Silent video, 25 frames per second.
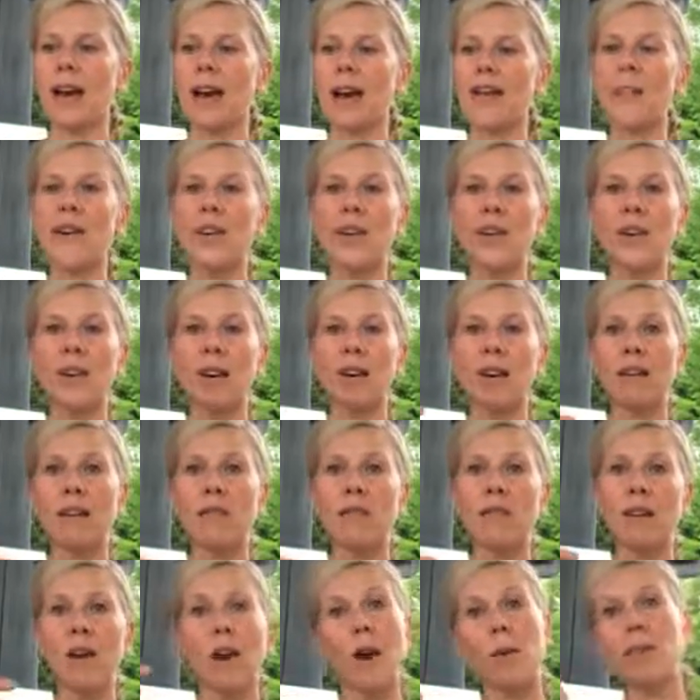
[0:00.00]
And then you
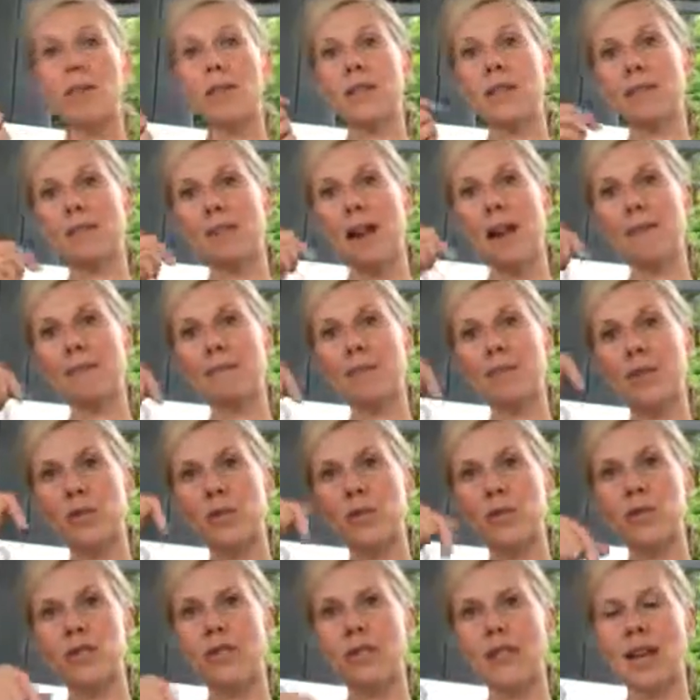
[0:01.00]
have the opposite of that, so
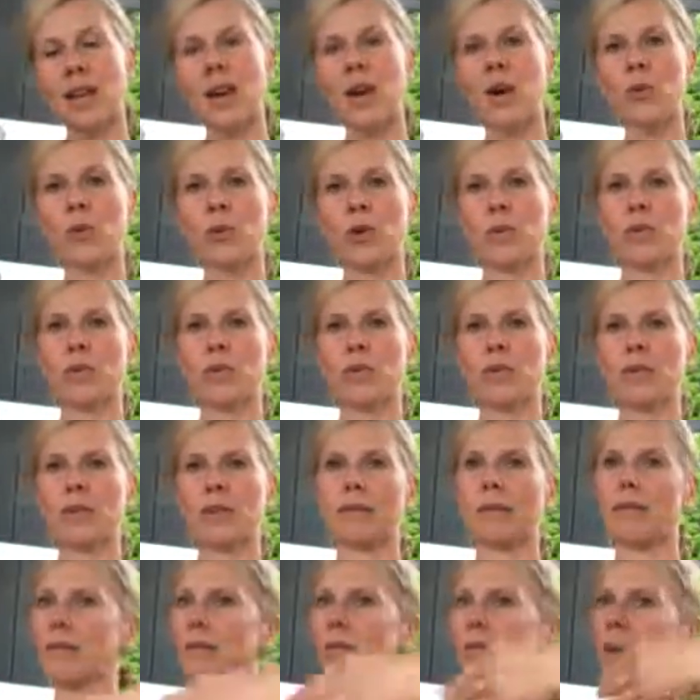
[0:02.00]
the downward
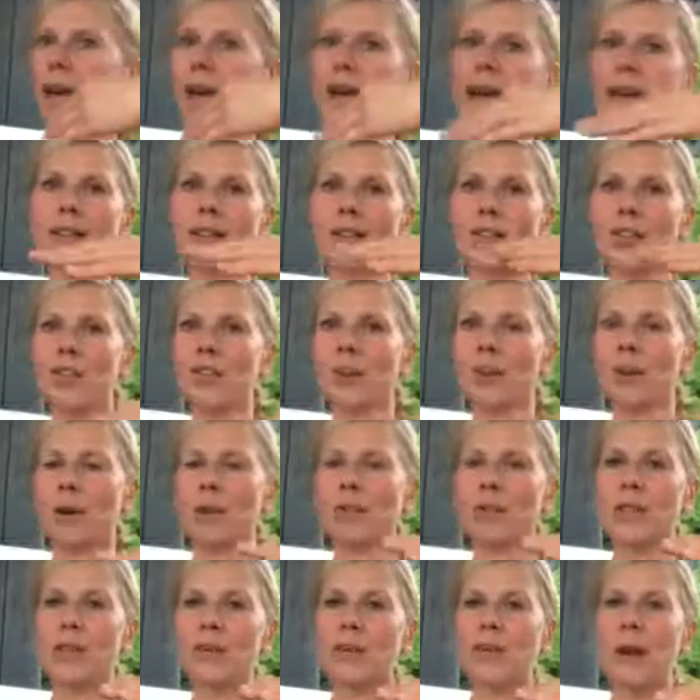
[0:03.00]
moving. So again, just
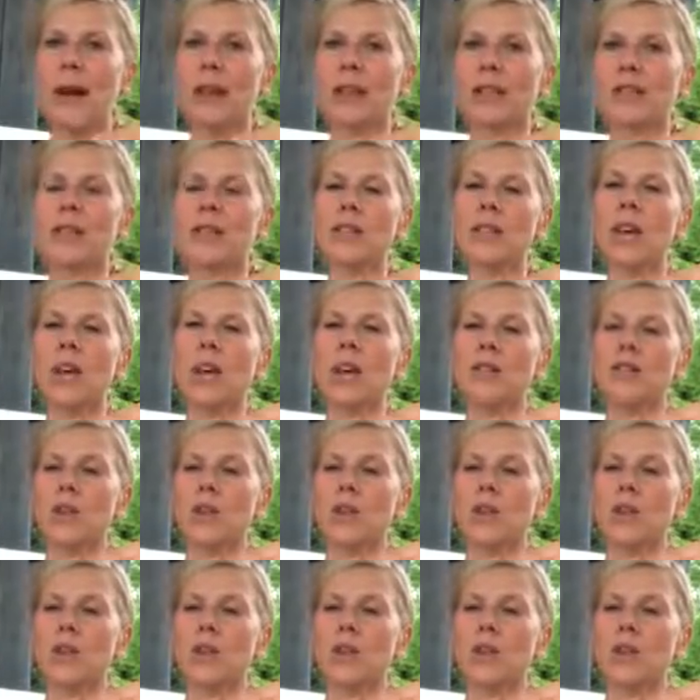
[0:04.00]
about this balance.